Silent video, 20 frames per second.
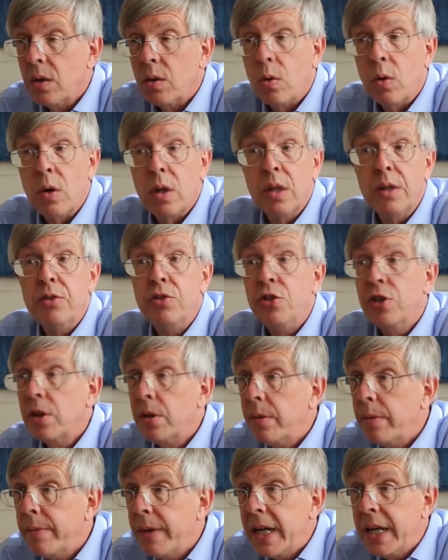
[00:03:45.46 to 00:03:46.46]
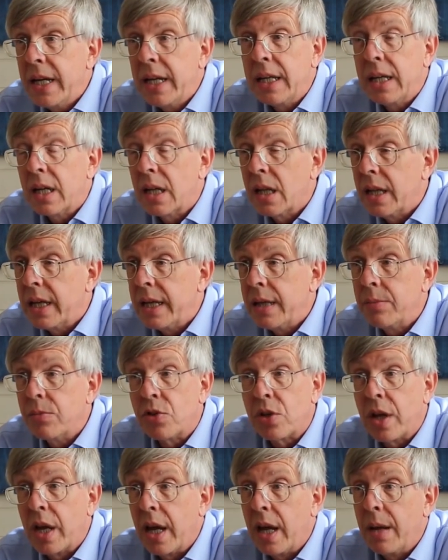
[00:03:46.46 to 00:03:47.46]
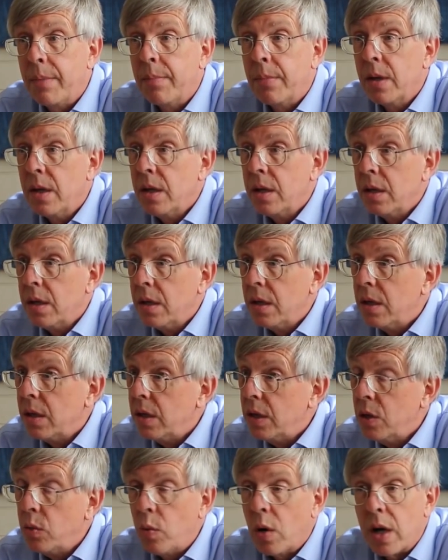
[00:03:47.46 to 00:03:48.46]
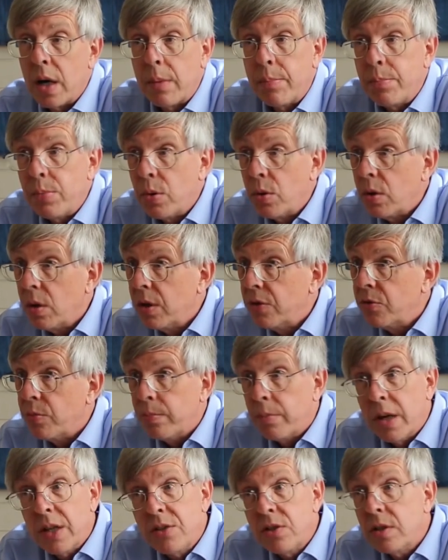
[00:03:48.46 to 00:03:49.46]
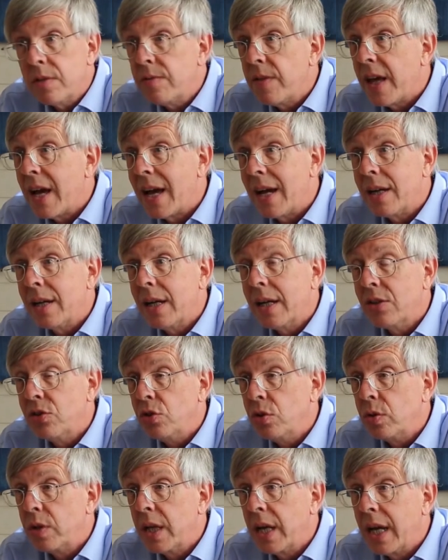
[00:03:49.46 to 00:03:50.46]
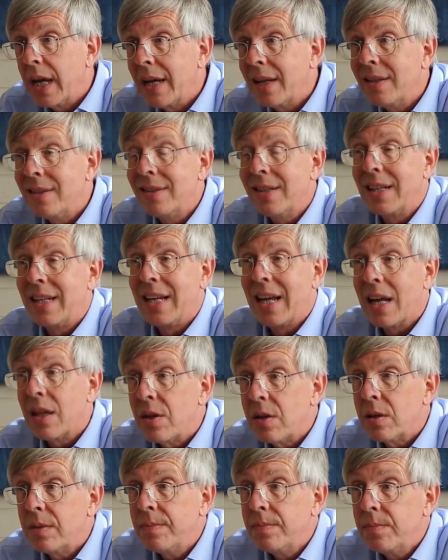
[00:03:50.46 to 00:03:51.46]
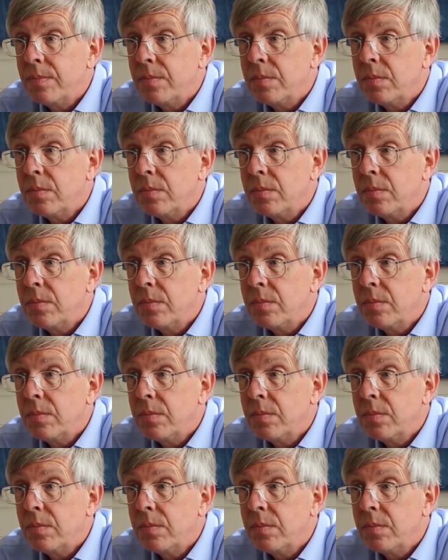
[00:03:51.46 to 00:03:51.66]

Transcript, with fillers: or legitimating claims game, you want to pull as much of that as you can together,